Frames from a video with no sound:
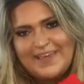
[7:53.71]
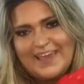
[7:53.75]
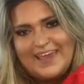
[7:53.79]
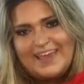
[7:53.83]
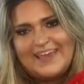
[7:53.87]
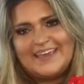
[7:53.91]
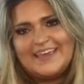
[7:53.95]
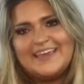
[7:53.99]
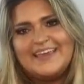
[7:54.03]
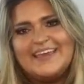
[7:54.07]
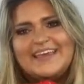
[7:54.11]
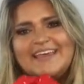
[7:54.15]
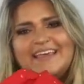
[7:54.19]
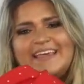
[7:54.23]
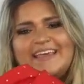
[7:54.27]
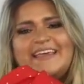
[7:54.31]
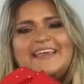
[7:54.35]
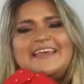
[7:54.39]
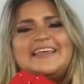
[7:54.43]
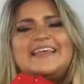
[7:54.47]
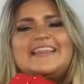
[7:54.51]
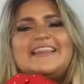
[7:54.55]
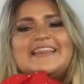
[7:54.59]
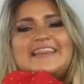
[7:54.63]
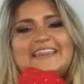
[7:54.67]
Like,
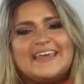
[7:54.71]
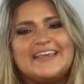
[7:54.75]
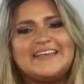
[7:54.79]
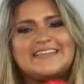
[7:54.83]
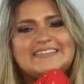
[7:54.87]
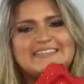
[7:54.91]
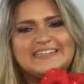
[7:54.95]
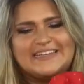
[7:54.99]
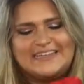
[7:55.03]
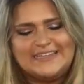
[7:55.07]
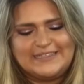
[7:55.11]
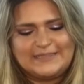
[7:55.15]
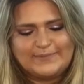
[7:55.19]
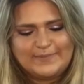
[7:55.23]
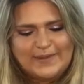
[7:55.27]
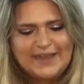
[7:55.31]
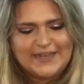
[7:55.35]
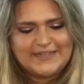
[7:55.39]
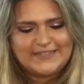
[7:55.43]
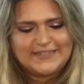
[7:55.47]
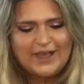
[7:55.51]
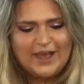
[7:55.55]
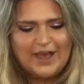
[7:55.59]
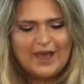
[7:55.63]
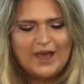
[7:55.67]
this is
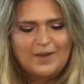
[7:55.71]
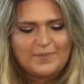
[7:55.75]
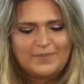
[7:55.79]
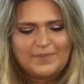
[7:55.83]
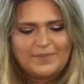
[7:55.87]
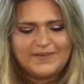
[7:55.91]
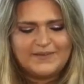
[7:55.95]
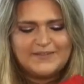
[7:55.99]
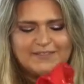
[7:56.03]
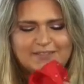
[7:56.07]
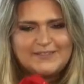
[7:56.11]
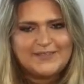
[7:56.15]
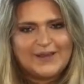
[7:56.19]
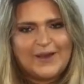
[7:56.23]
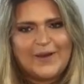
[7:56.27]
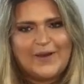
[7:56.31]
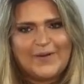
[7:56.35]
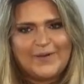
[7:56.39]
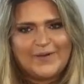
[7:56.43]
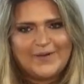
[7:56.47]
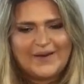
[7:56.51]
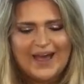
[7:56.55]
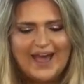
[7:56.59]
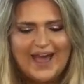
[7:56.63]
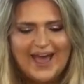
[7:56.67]
my top,
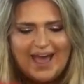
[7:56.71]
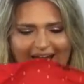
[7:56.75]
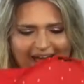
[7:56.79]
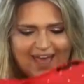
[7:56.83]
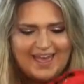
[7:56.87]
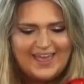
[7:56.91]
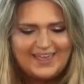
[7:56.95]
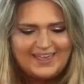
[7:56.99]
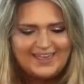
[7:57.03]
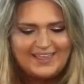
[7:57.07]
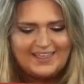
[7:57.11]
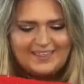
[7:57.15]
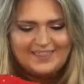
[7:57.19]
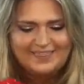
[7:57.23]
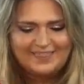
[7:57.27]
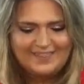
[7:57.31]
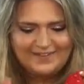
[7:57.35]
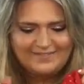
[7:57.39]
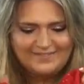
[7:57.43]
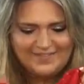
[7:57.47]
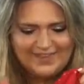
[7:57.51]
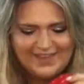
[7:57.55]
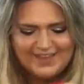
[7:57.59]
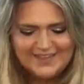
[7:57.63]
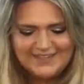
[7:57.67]
so I
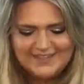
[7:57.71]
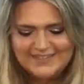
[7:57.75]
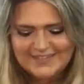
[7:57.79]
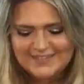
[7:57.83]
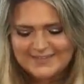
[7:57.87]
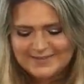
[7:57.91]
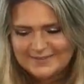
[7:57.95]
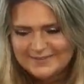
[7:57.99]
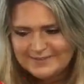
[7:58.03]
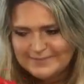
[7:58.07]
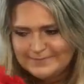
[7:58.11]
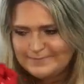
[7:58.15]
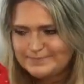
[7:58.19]
love it.